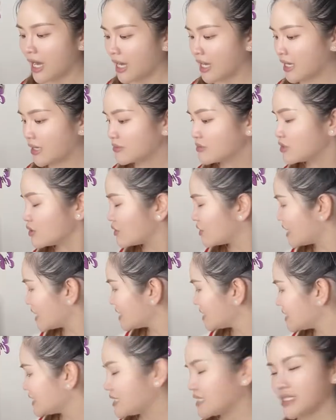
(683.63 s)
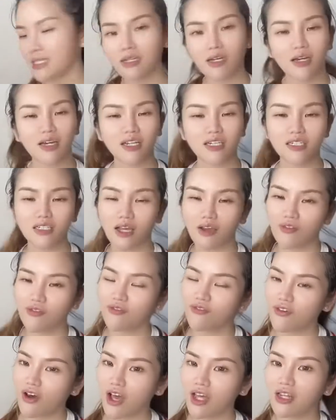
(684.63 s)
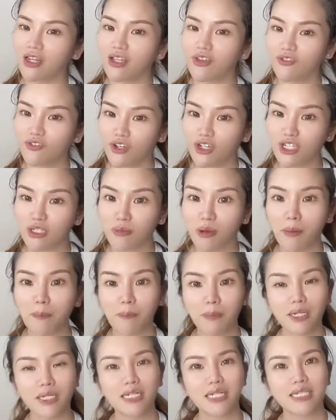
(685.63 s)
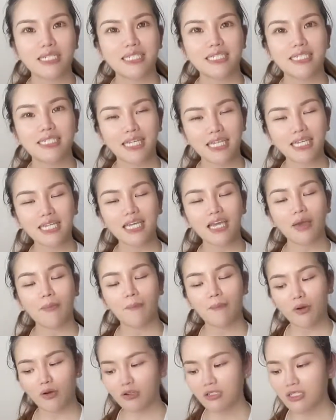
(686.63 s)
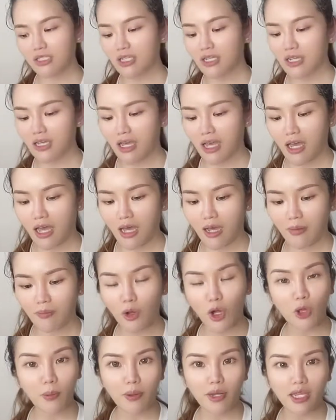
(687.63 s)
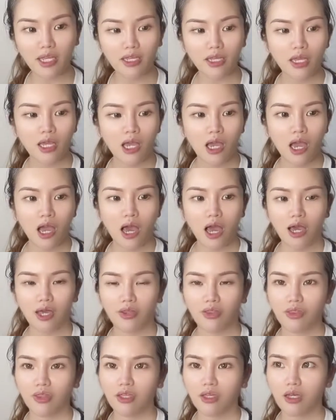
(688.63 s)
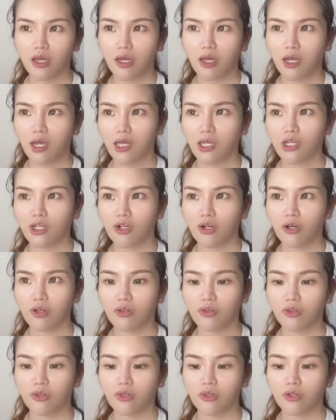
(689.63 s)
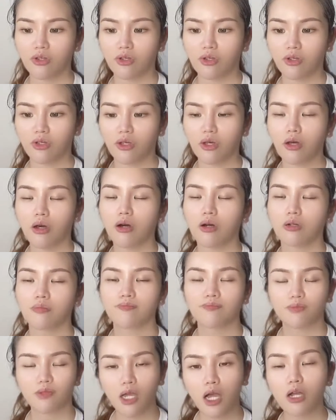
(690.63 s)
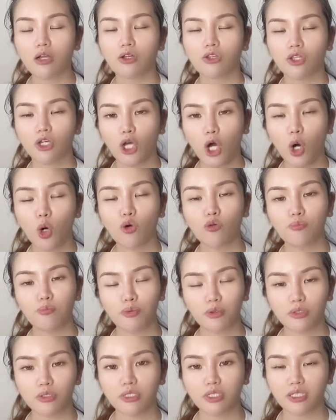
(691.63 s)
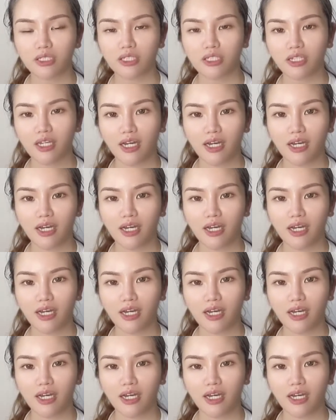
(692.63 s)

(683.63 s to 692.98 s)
So that's it, guys. I finally finished my MINTD box opening. I think I got the Cult Beauty